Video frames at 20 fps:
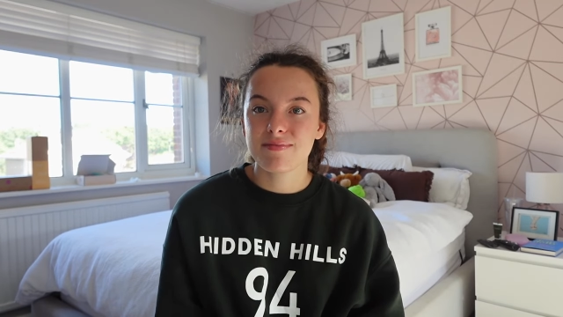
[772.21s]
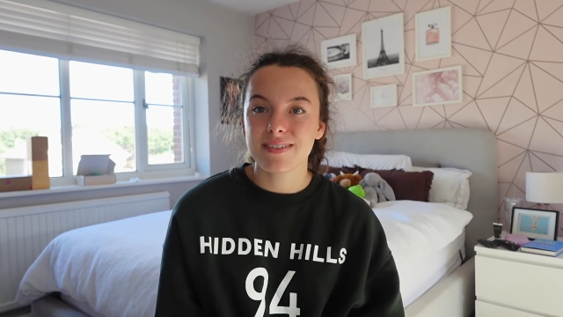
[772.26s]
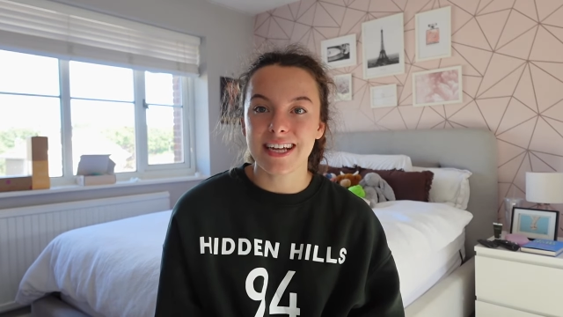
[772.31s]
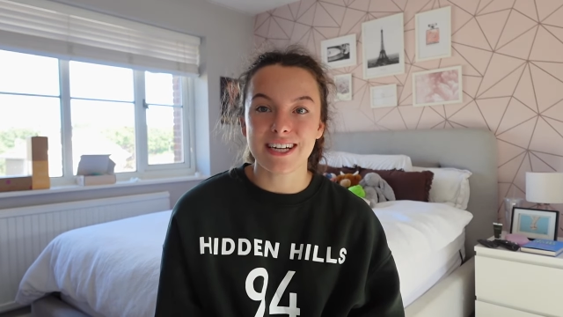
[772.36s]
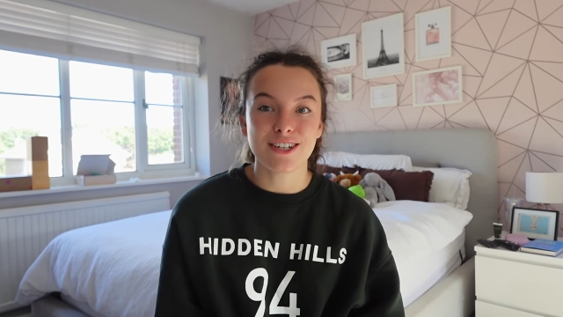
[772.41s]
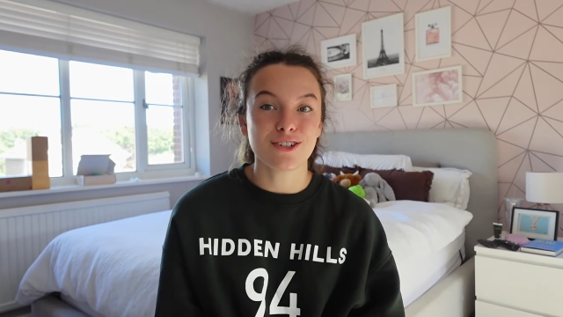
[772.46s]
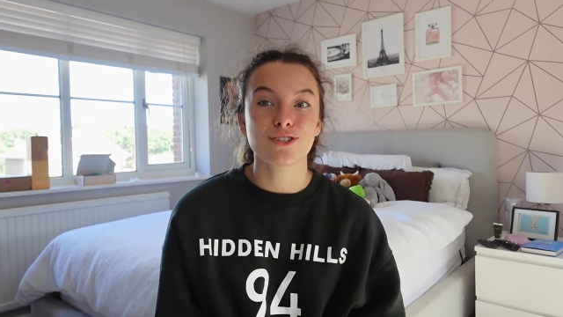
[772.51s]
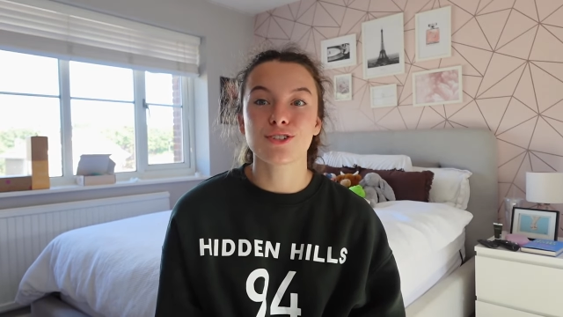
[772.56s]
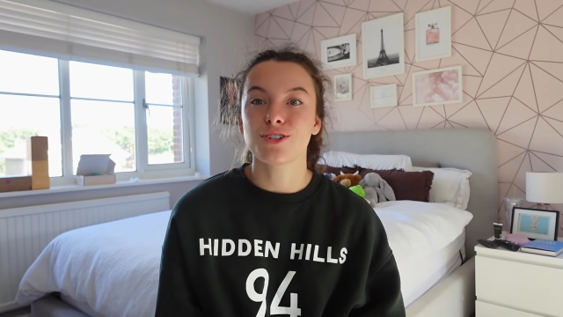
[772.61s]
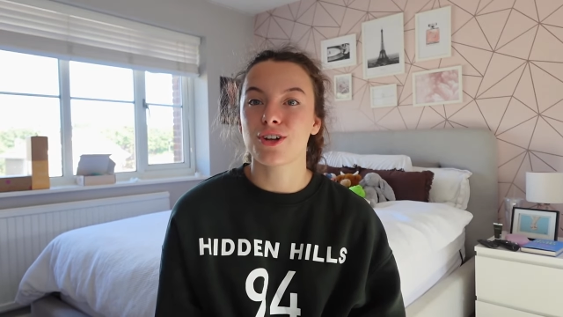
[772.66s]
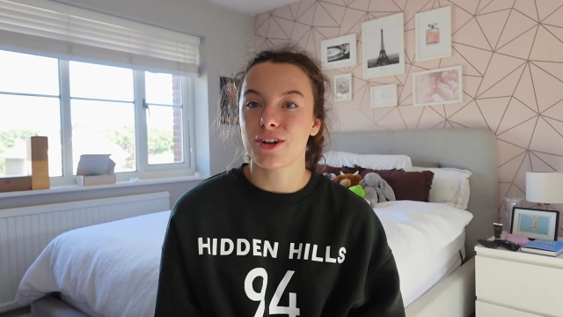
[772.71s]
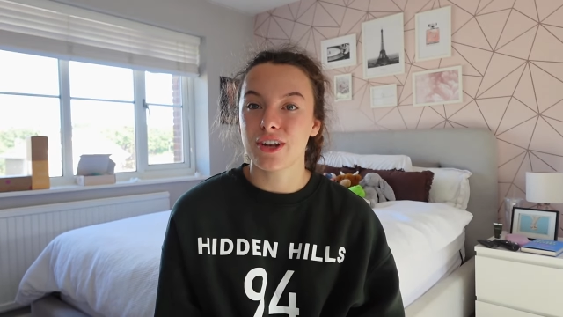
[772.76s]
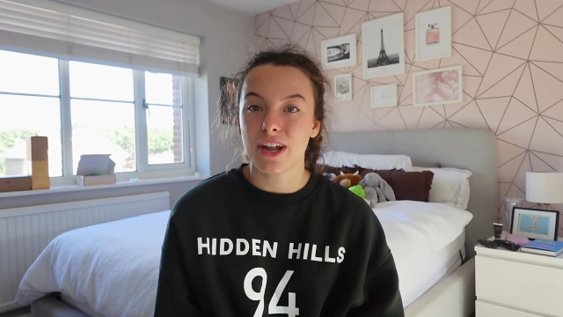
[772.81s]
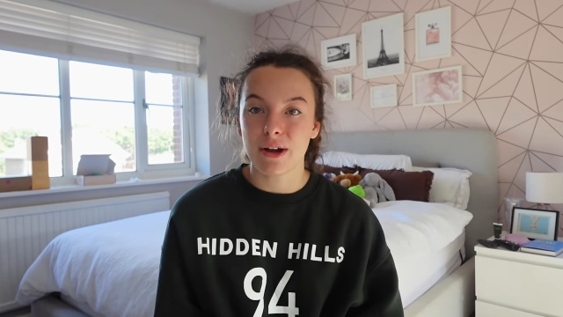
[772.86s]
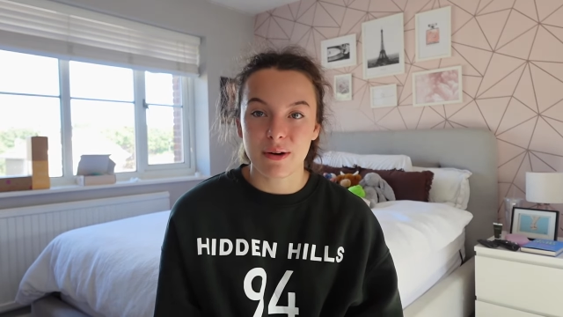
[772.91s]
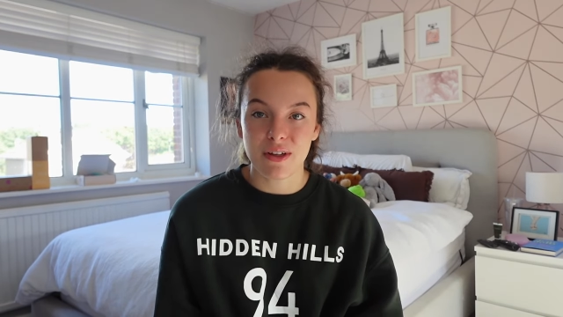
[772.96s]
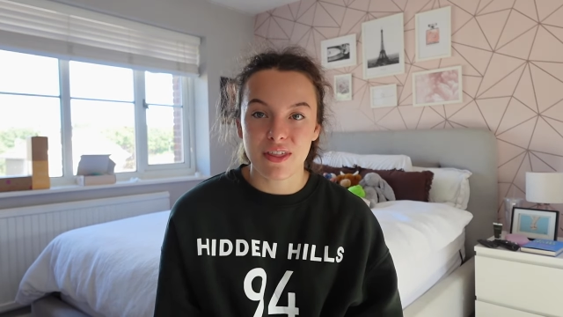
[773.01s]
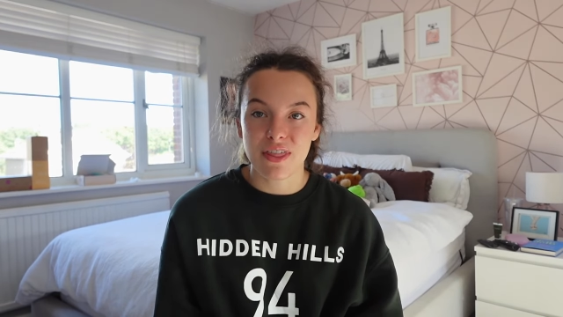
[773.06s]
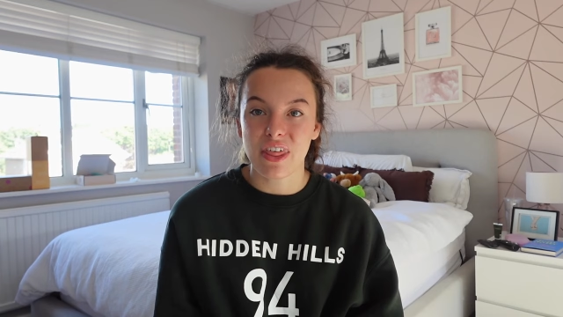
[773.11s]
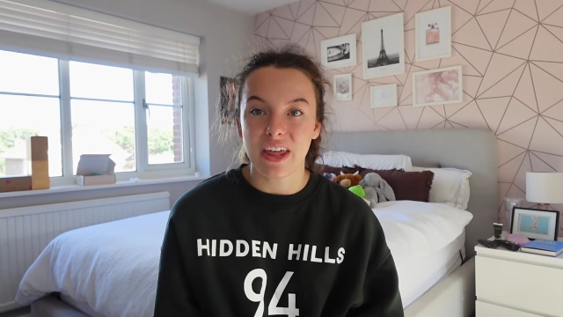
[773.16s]
it does not
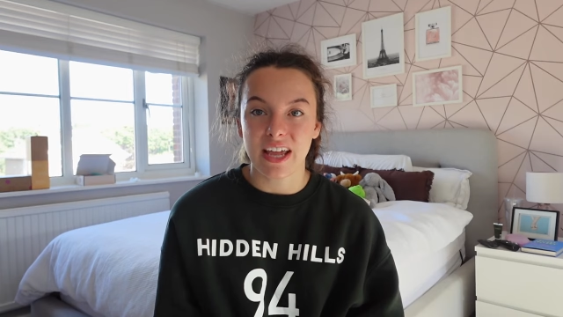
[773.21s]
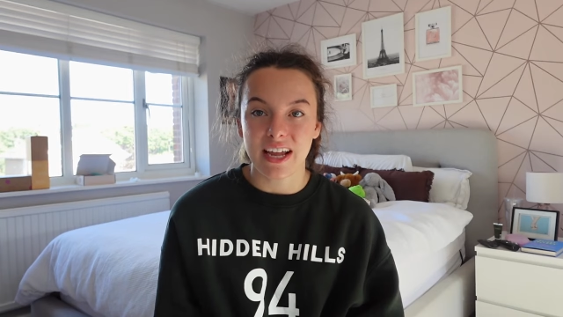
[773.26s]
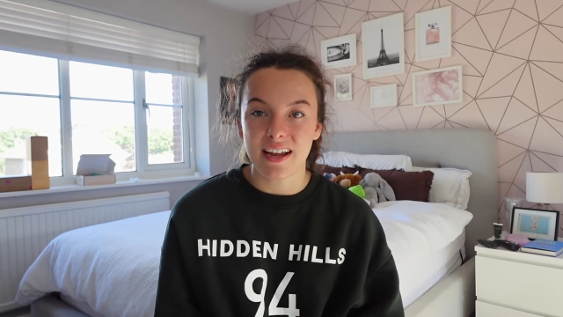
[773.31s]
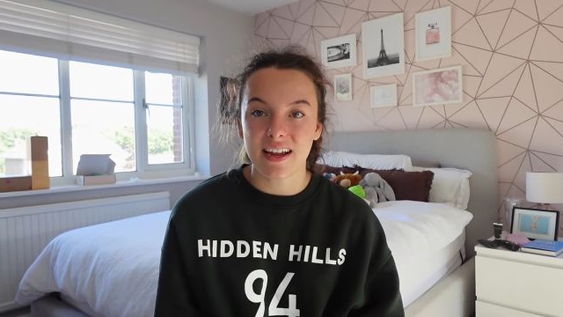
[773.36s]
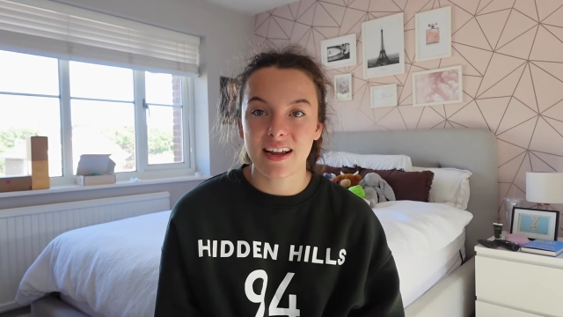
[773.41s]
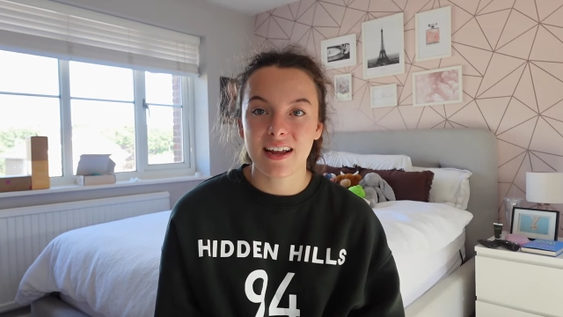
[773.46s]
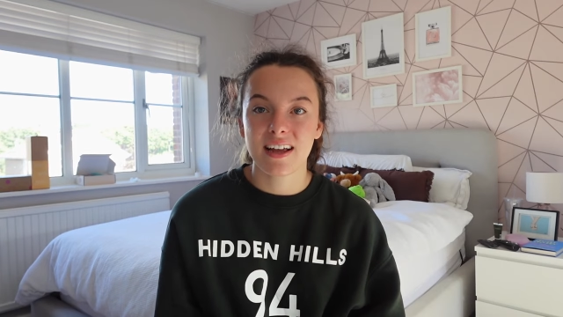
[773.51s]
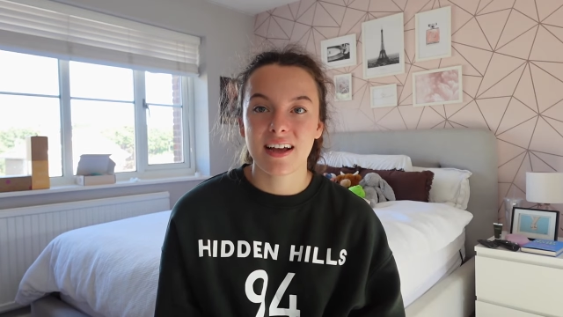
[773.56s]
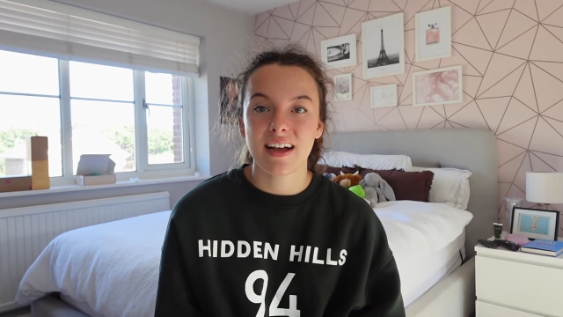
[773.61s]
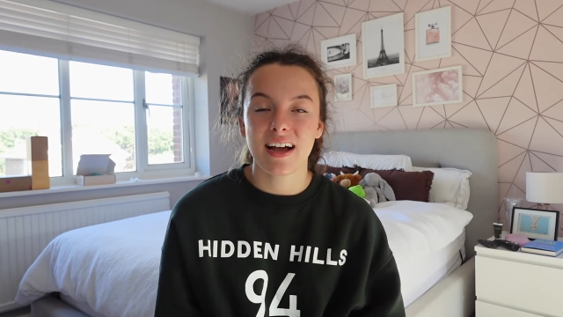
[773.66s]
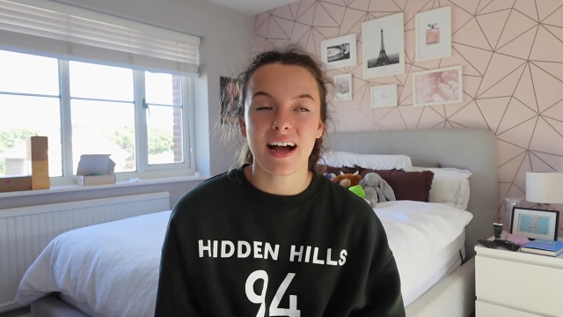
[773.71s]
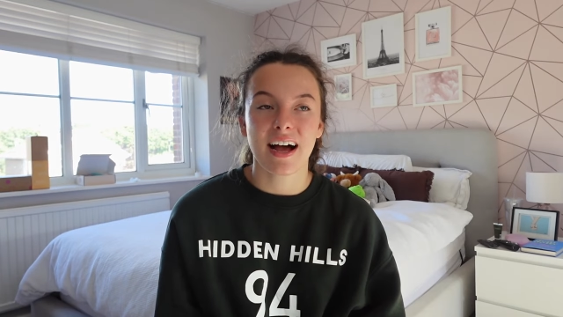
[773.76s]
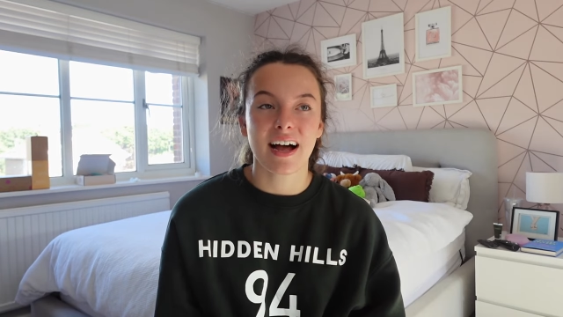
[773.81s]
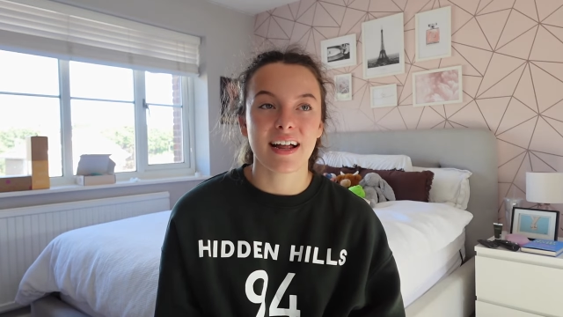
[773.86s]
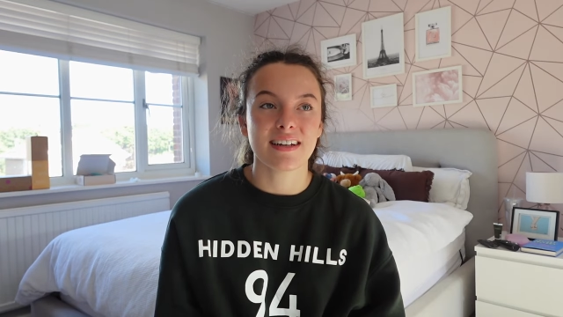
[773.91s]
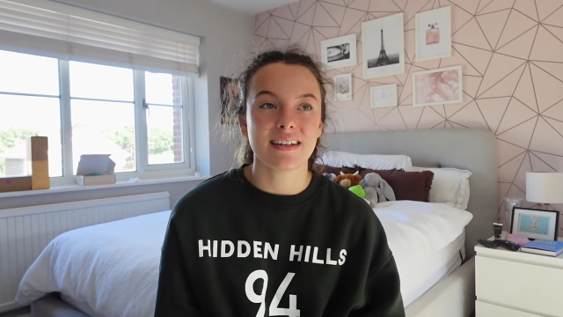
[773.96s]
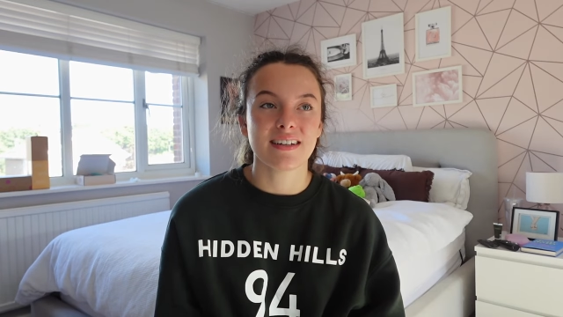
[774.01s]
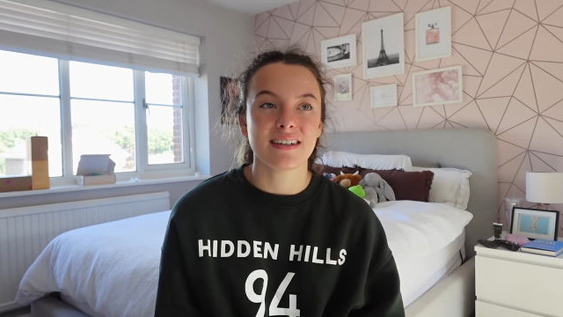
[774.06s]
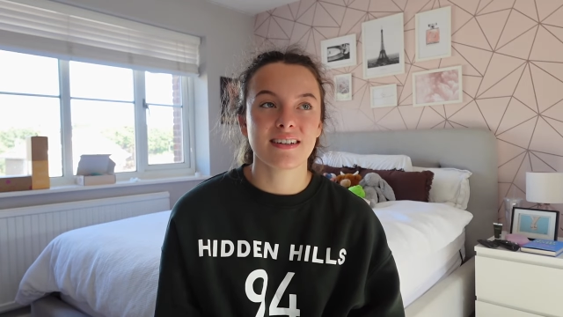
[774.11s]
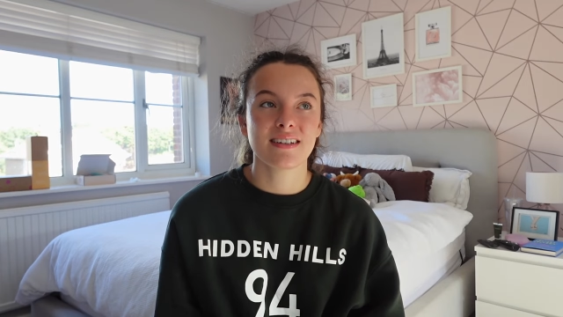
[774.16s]
know a thing,
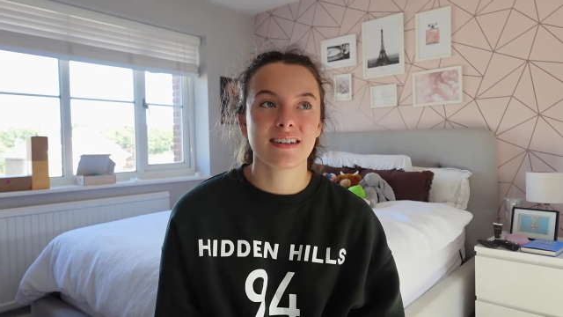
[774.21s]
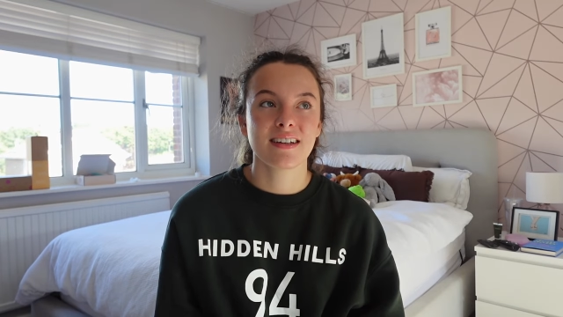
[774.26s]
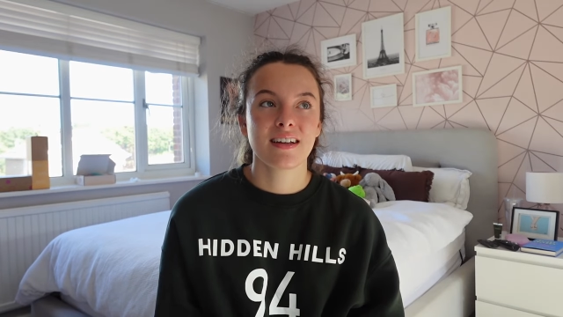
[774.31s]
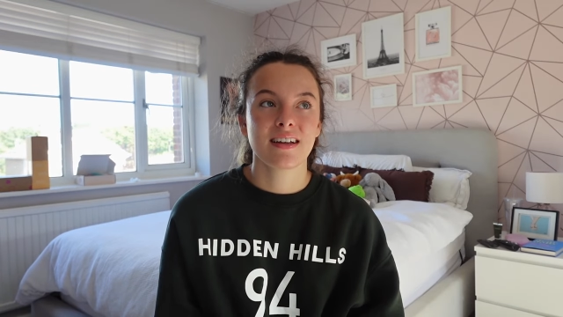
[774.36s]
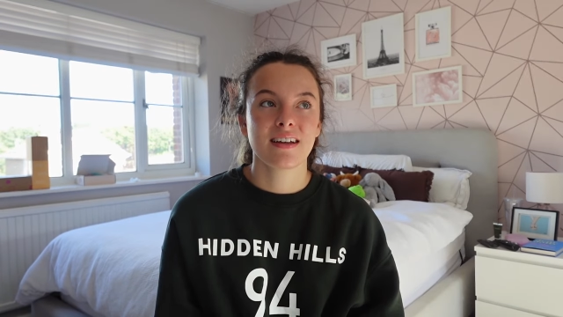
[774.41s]
and